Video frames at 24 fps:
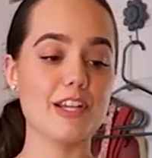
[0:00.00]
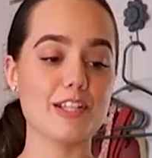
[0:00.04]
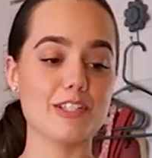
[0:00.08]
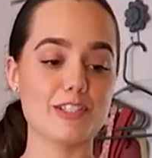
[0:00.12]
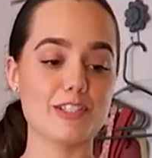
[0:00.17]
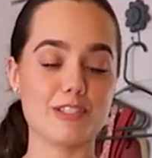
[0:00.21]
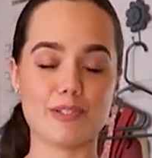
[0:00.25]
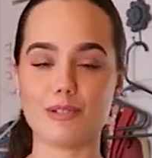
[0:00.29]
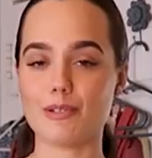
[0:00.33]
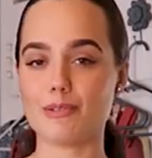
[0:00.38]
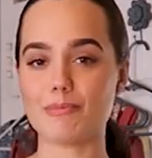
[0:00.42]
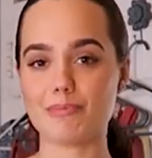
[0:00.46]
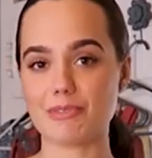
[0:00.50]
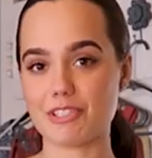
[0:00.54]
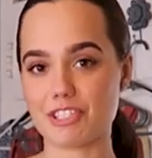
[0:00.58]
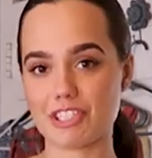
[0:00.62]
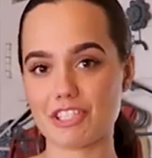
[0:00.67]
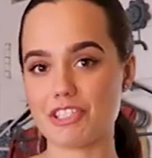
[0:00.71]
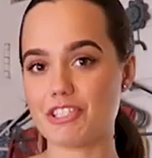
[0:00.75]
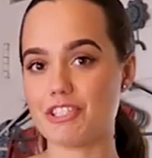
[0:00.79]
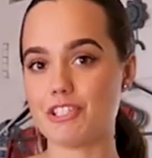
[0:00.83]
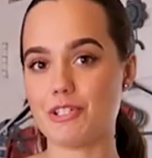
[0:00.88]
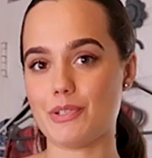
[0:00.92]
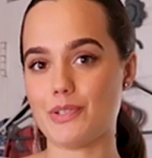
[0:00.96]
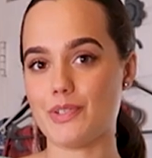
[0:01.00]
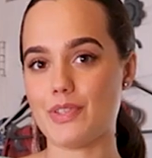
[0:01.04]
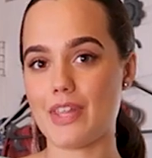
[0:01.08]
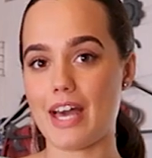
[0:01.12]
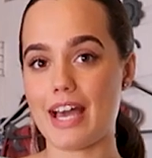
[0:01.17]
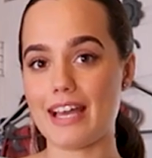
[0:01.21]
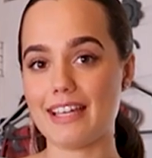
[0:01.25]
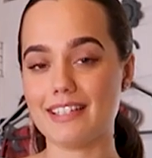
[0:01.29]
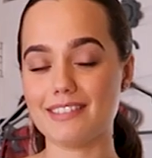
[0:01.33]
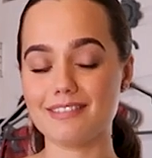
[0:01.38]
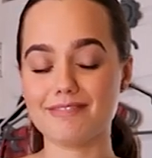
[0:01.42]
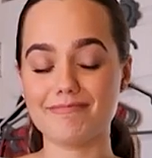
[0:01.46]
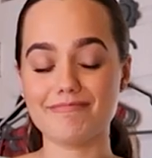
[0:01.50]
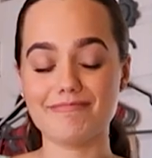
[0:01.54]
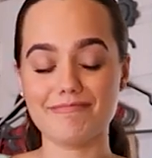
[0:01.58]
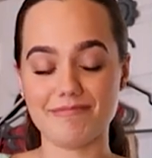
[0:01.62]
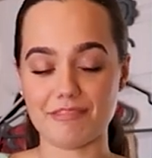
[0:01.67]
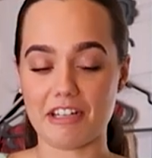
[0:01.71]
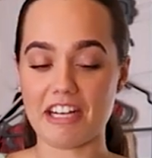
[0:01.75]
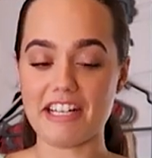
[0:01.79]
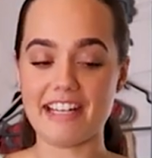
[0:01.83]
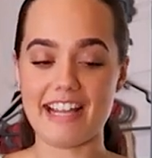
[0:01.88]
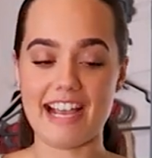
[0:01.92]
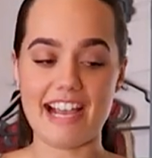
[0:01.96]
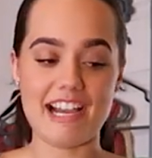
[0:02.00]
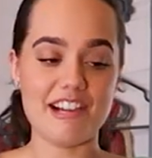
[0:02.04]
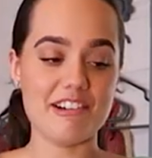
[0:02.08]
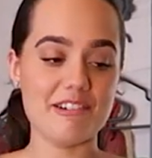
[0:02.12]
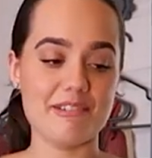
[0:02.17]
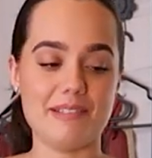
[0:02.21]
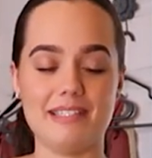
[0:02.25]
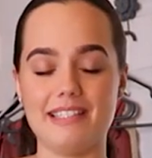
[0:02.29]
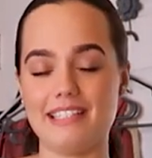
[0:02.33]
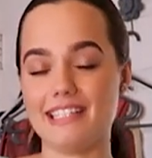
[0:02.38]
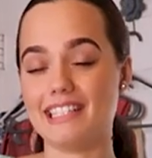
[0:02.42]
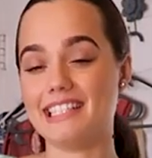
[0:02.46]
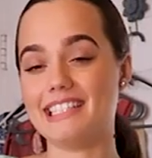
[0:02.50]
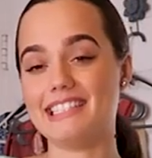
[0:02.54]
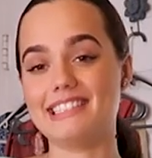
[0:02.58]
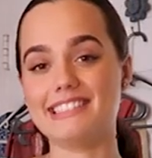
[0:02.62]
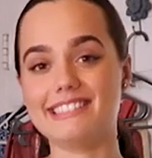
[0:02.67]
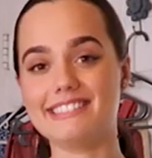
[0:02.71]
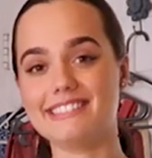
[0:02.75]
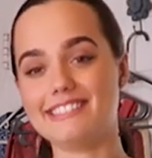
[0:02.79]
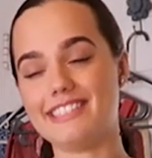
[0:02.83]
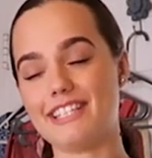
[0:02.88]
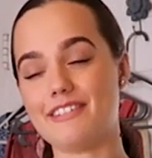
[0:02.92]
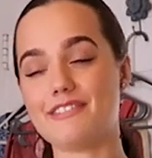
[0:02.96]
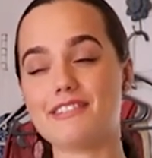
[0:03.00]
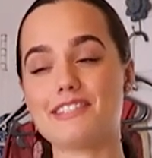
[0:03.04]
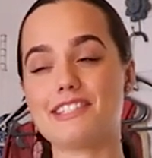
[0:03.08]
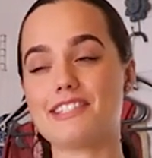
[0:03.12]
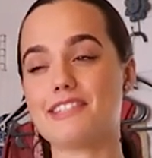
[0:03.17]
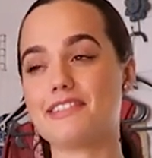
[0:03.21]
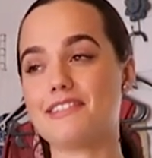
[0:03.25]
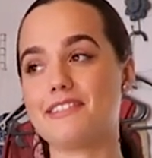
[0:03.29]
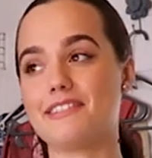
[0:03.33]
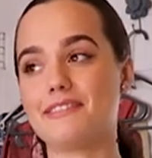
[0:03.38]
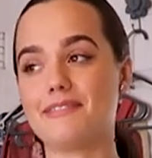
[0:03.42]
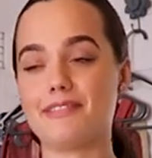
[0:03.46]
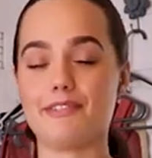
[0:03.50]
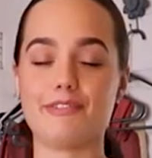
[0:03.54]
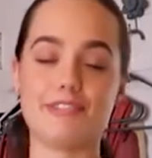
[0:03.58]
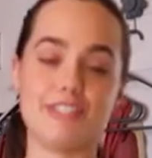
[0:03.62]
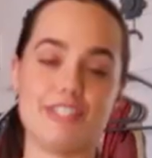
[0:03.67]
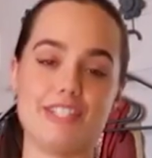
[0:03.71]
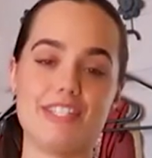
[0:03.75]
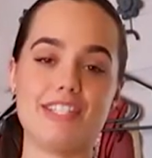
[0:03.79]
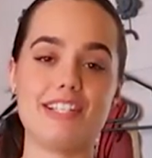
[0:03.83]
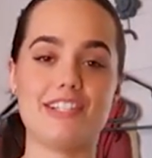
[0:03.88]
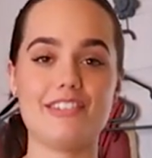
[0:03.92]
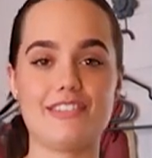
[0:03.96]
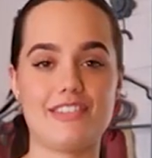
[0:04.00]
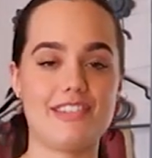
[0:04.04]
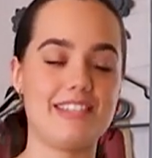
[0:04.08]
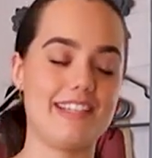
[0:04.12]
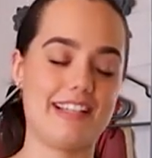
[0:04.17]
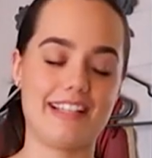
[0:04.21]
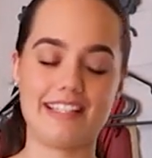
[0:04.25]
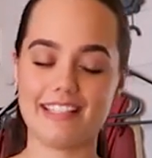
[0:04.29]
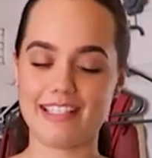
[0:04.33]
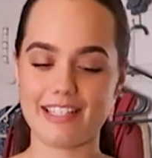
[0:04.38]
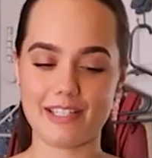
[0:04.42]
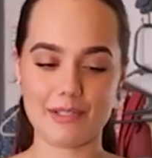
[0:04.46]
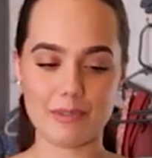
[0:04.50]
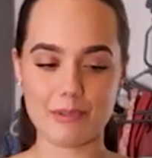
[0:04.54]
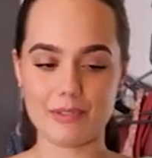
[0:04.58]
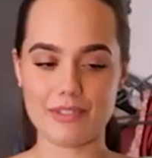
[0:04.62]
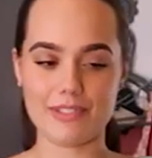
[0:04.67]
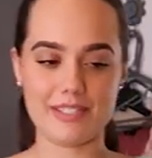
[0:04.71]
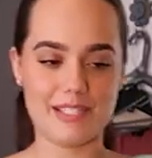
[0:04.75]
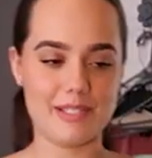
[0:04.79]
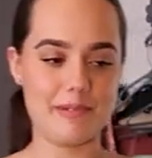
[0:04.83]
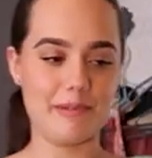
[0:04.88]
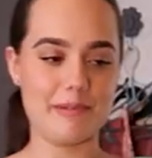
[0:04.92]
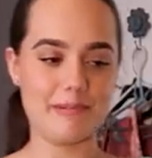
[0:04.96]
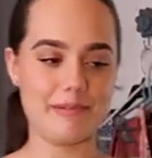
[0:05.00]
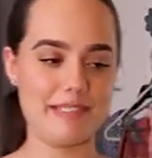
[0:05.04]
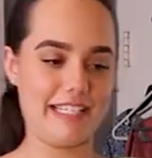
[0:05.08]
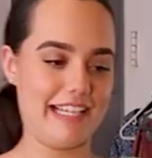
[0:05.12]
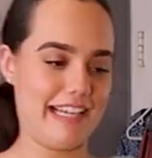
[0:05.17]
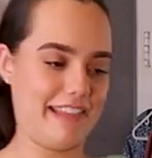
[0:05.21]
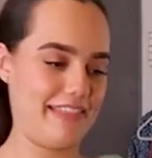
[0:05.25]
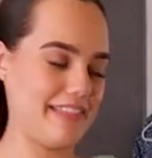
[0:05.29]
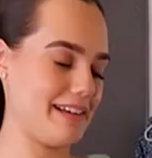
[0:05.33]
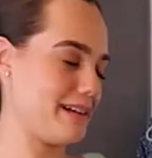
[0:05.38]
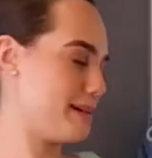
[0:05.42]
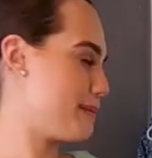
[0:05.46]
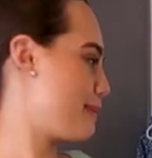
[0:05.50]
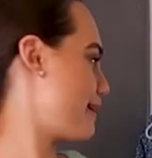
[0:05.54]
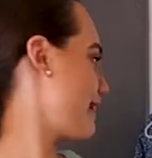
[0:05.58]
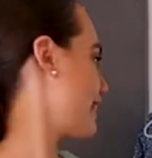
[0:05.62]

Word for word: so I'm just going to show you that right now, and then if it's the first day or the second day, we'll see when we get there,